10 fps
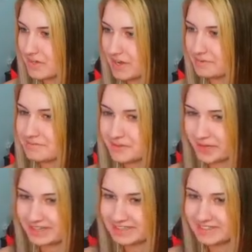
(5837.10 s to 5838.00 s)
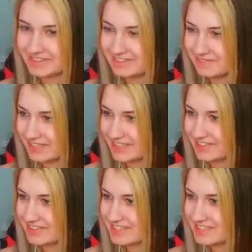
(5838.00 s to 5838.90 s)
Got him. Okay. My
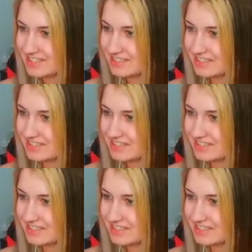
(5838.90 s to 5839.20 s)
goodness.